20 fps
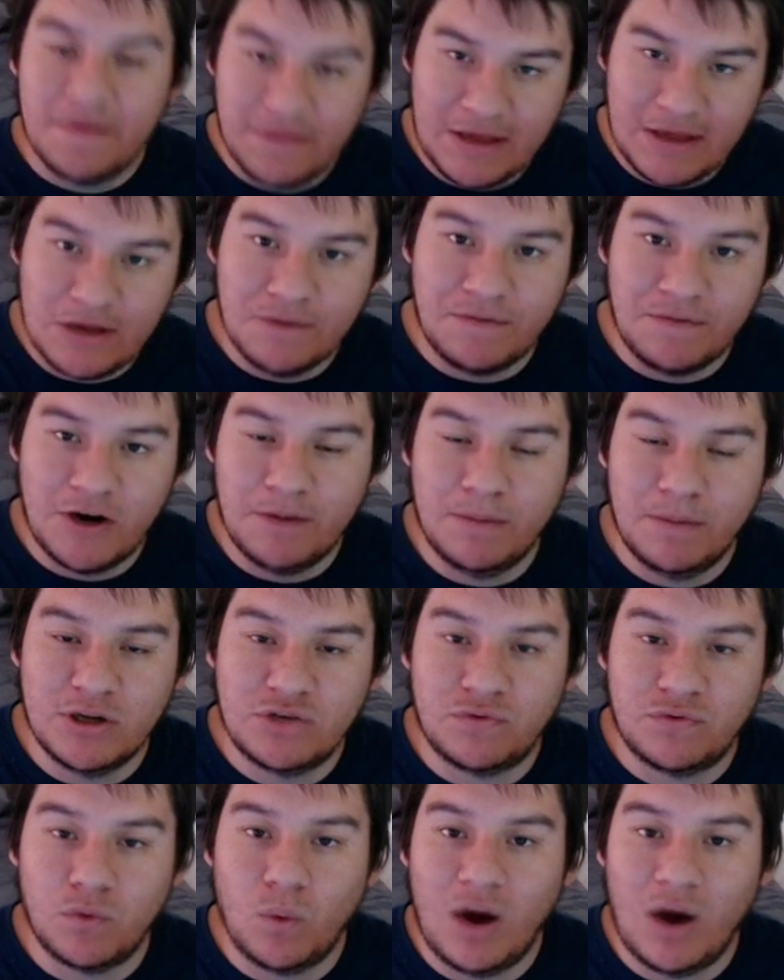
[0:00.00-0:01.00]
Thank you very
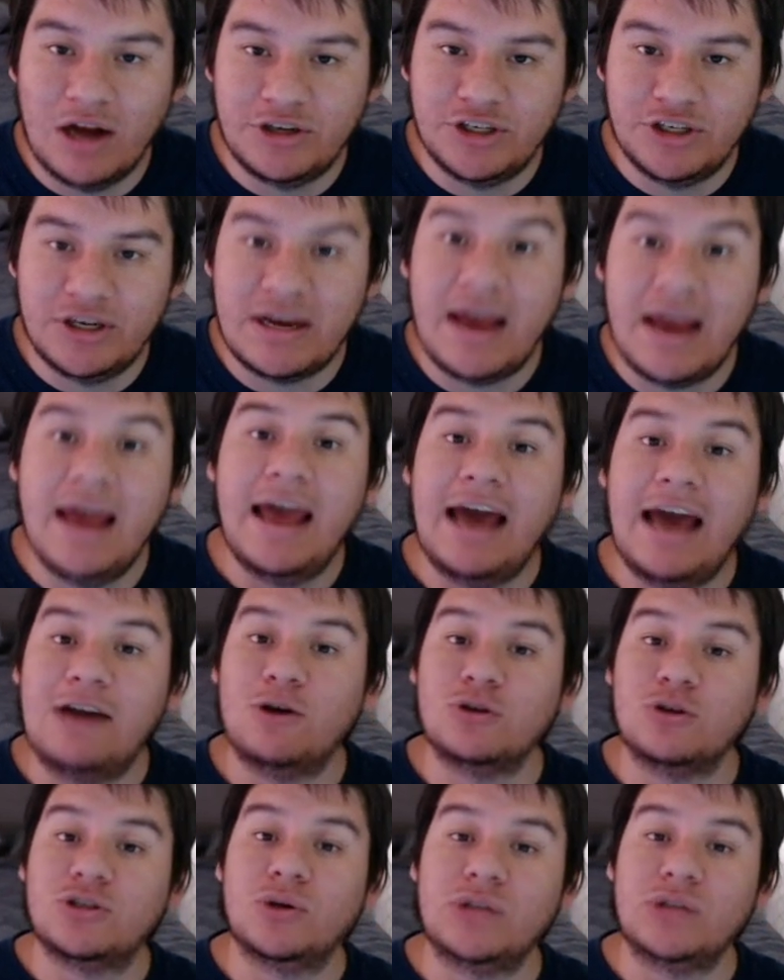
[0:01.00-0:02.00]
much for watching. And
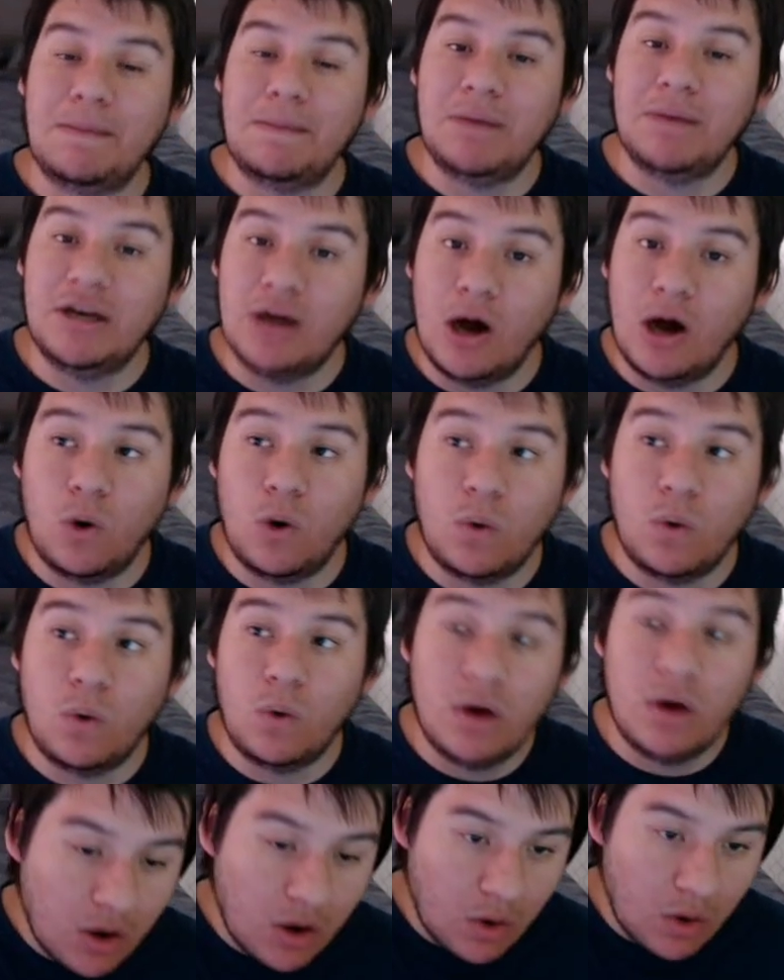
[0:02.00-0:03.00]
also let me know
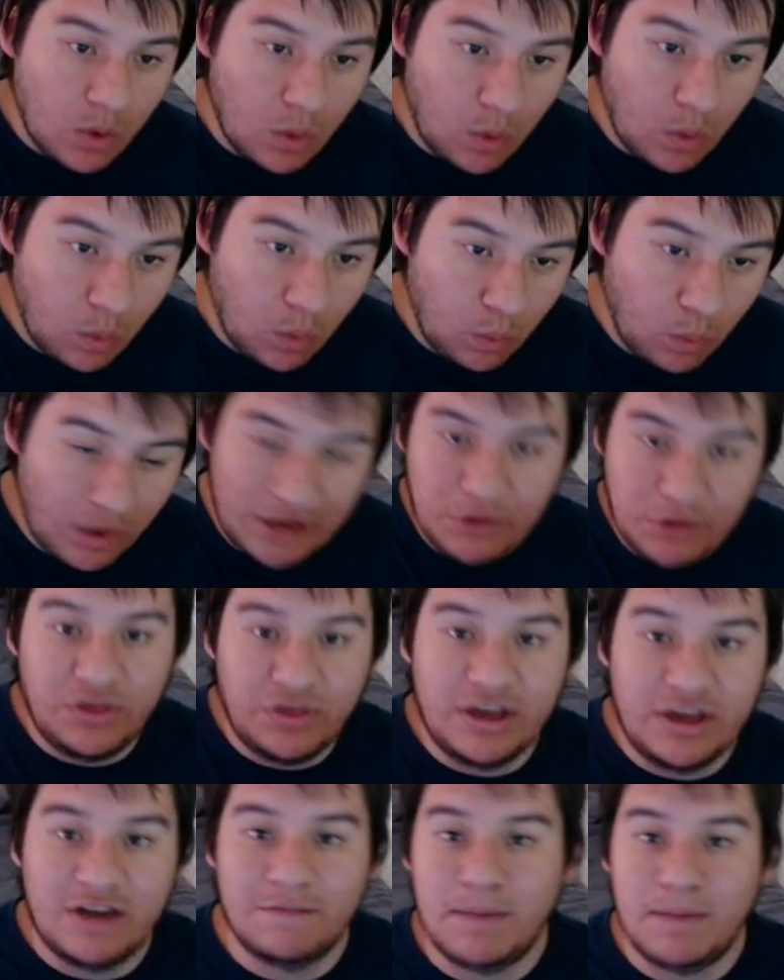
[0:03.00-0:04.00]
what you
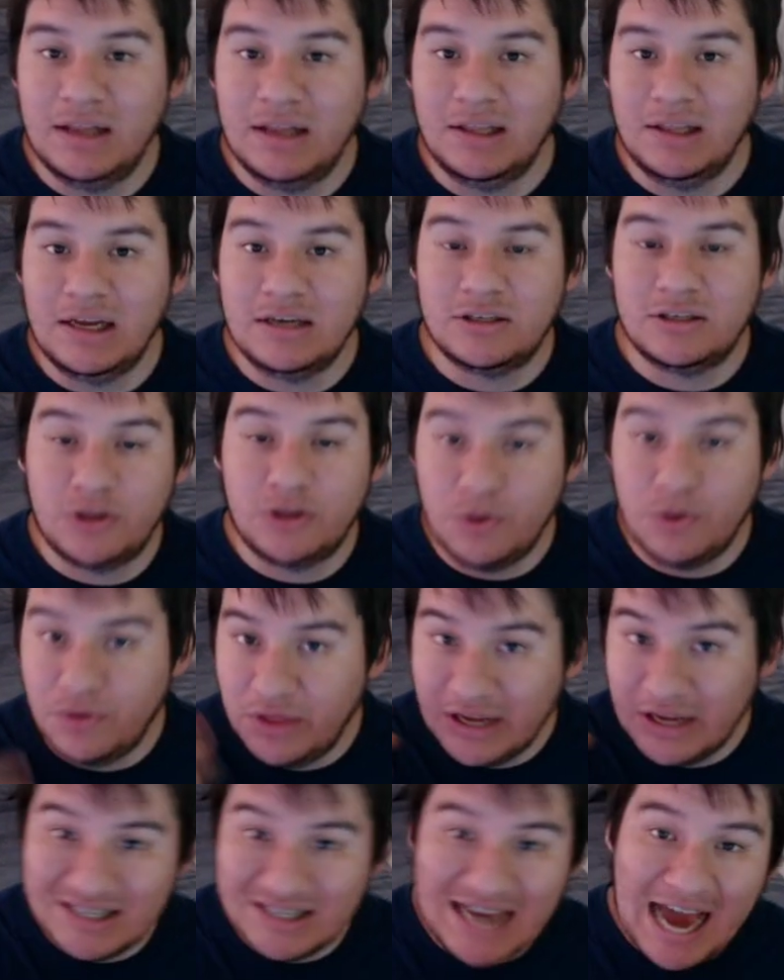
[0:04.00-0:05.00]
think of my list. Do you
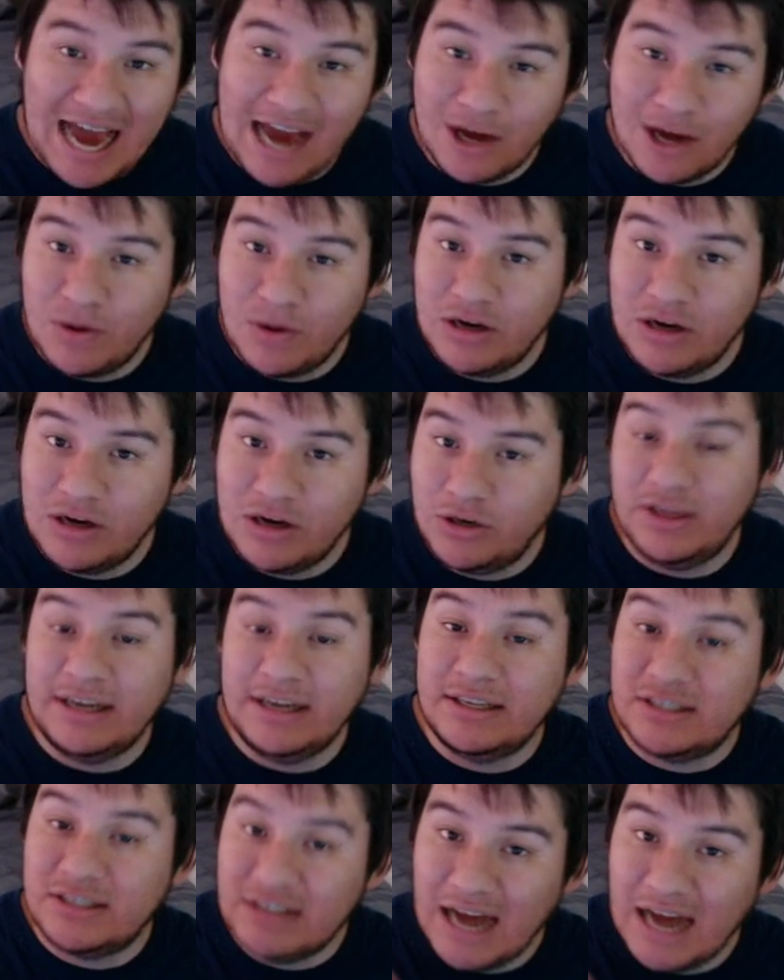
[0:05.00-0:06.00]
think it's accurate? Do you think
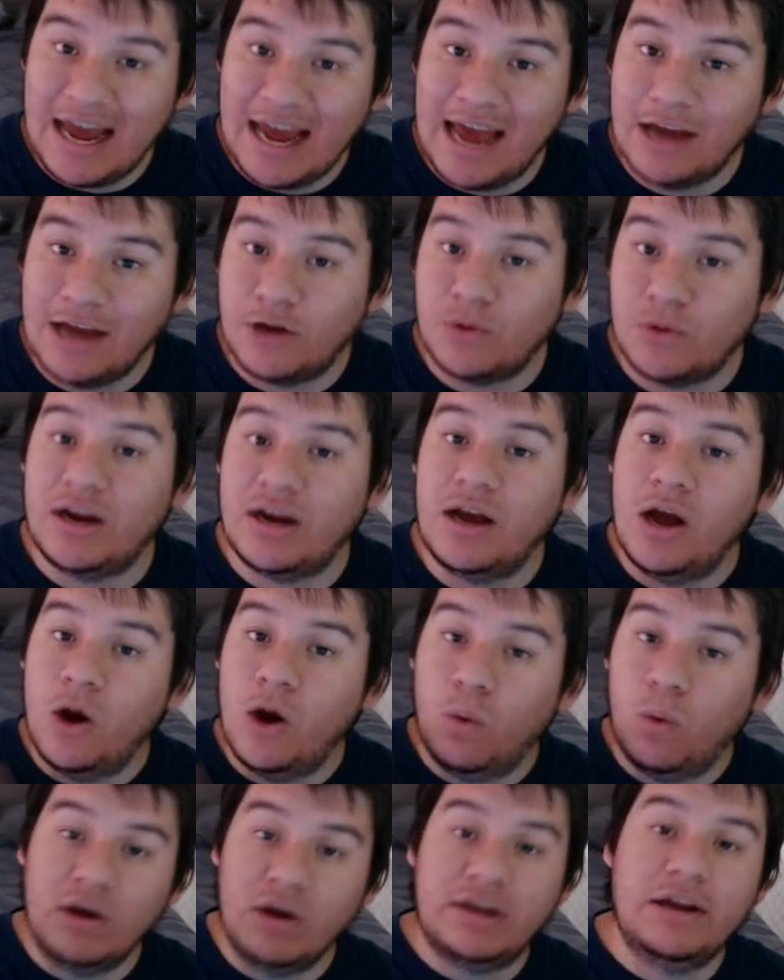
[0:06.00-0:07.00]
it's not accurate?
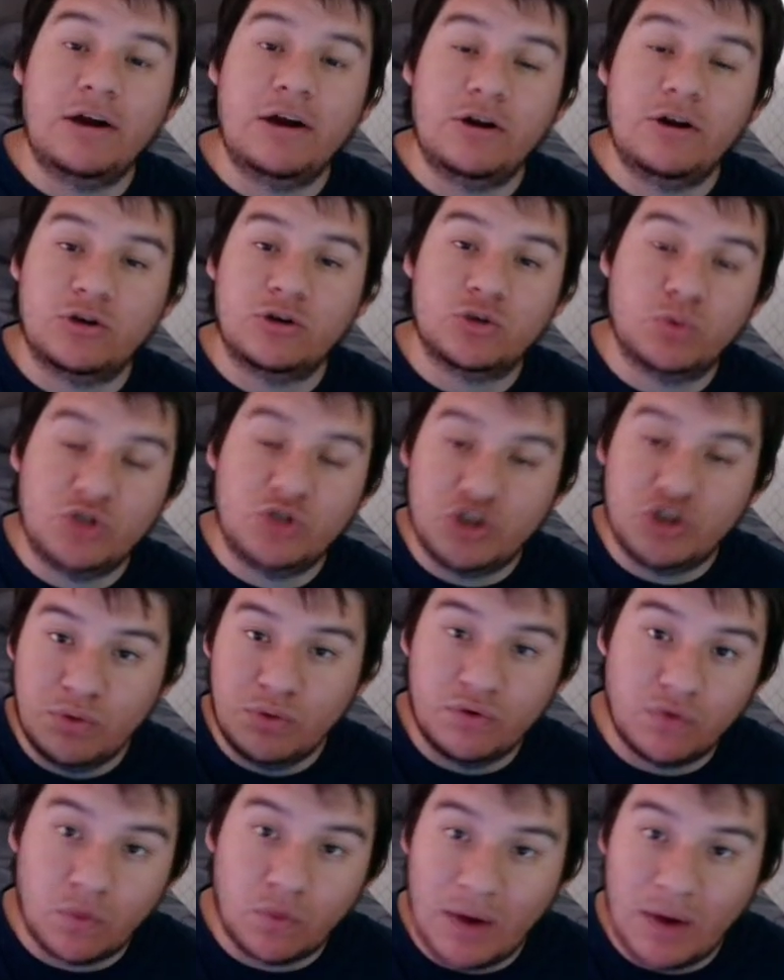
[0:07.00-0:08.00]
What characters would you
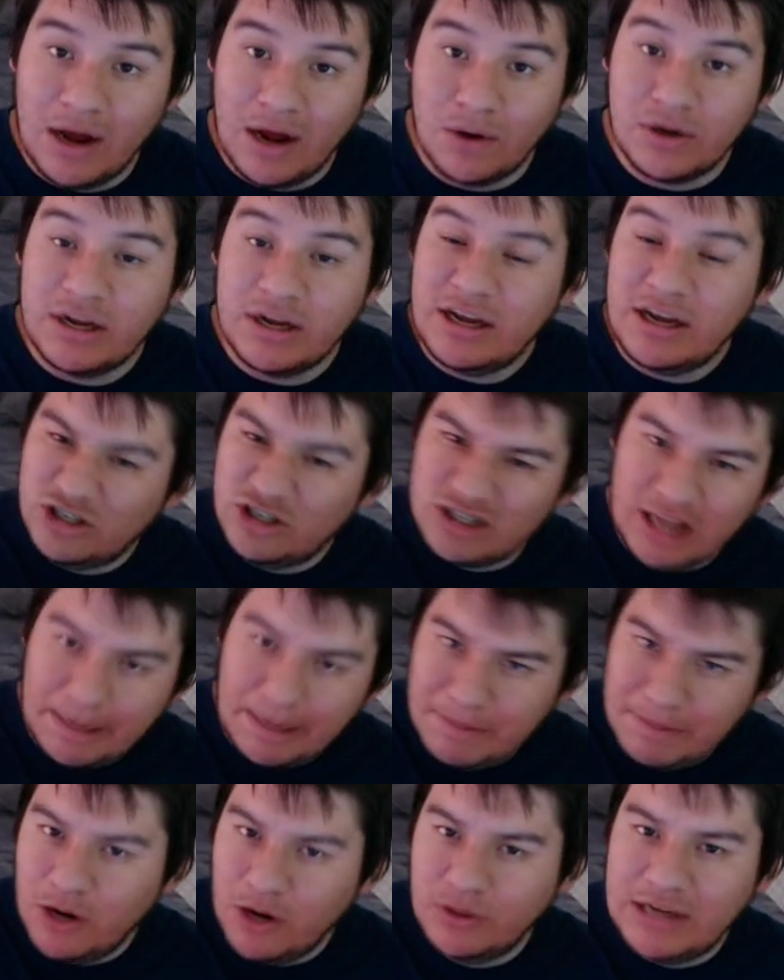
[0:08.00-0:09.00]
move around? Just
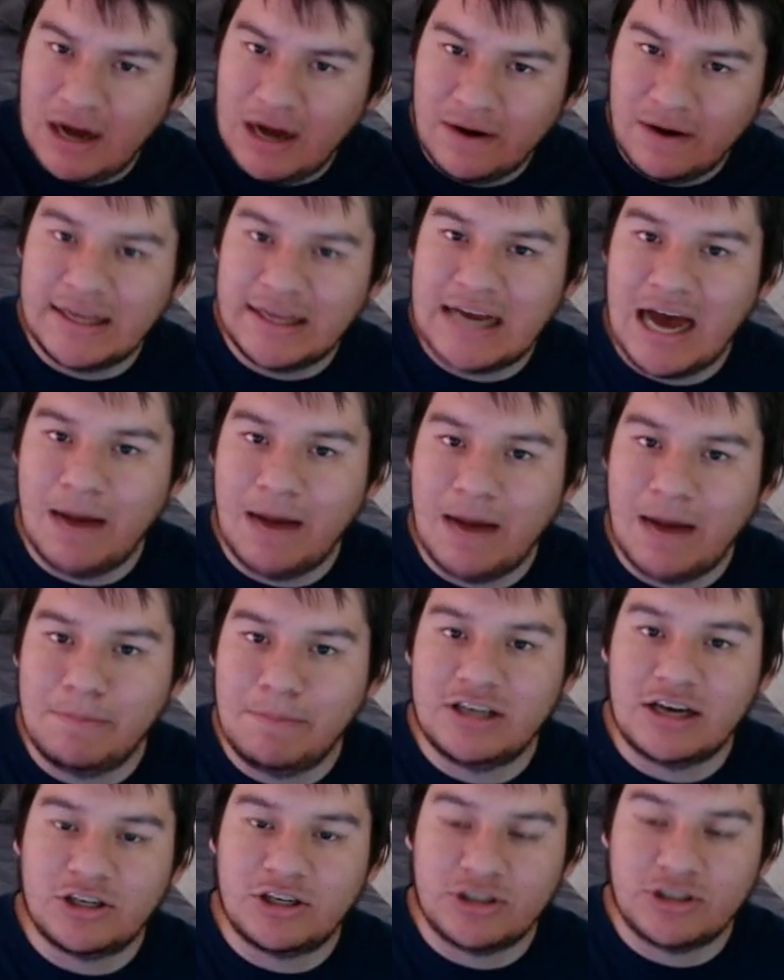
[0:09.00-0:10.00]
let me know down in the comments
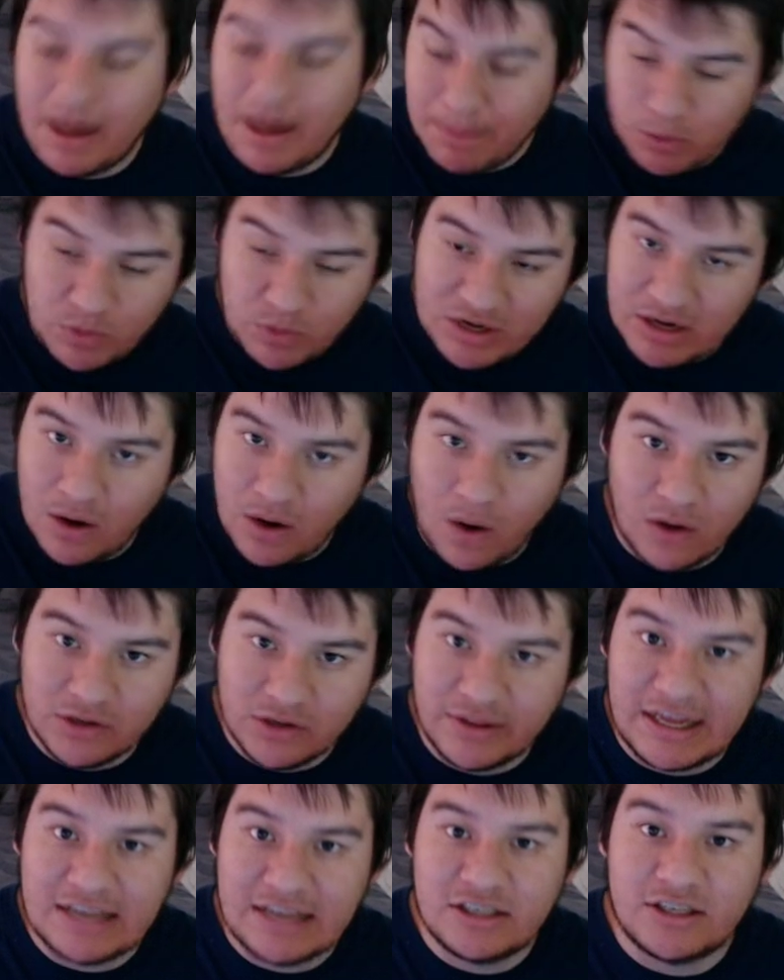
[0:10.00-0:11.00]
section. I'm going to read
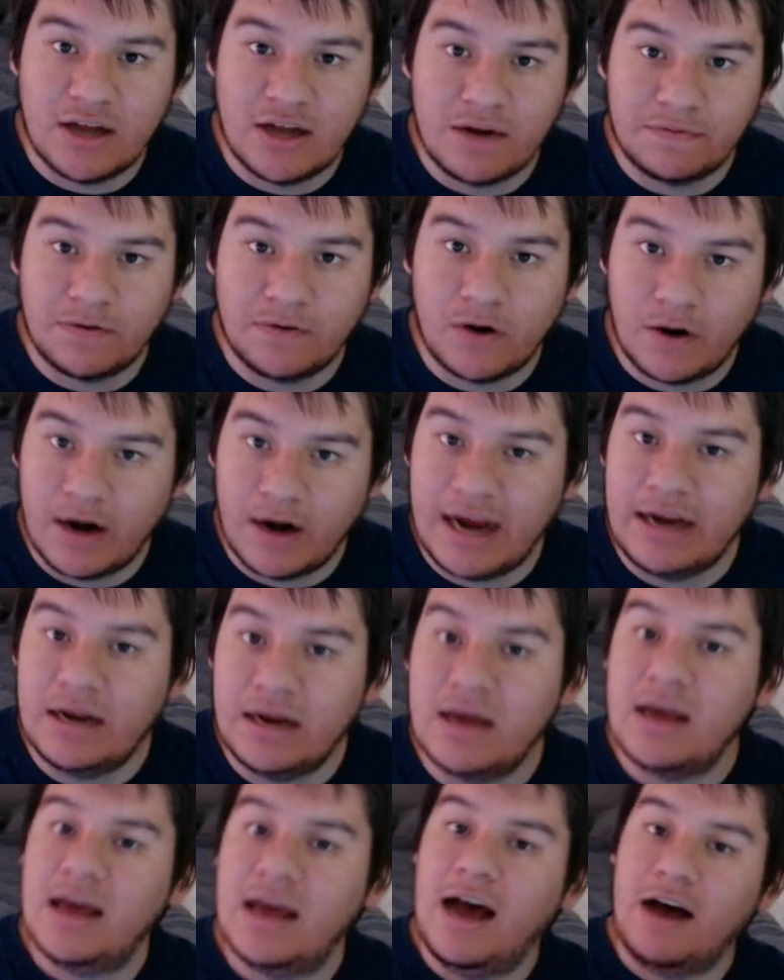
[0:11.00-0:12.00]
all of that stuff. All right.